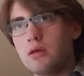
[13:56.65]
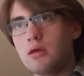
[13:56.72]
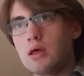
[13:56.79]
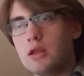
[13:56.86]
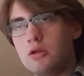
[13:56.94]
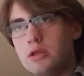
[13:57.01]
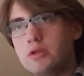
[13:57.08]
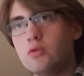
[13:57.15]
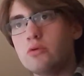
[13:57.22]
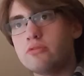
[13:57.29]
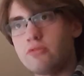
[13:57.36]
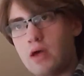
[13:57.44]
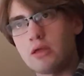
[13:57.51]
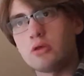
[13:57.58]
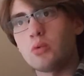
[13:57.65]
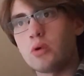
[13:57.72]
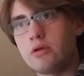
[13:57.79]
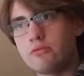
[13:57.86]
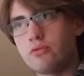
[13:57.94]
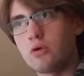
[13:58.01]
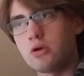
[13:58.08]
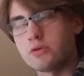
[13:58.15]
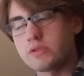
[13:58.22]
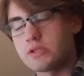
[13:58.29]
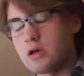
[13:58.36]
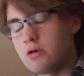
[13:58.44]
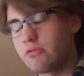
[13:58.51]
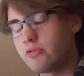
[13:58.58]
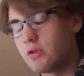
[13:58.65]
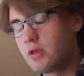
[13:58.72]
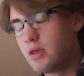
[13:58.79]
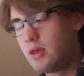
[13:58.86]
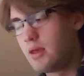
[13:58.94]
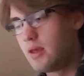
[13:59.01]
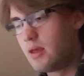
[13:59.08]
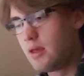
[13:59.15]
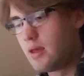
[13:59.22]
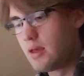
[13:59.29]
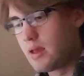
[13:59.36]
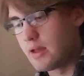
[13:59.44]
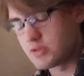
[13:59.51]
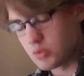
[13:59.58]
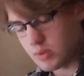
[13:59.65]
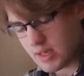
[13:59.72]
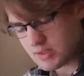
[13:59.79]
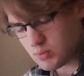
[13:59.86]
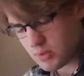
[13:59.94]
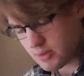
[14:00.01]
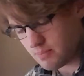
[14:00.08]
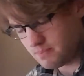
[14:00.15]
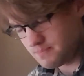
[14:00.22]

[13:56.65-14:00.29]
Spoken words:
and you need to evaluate for yourself. And so that's what...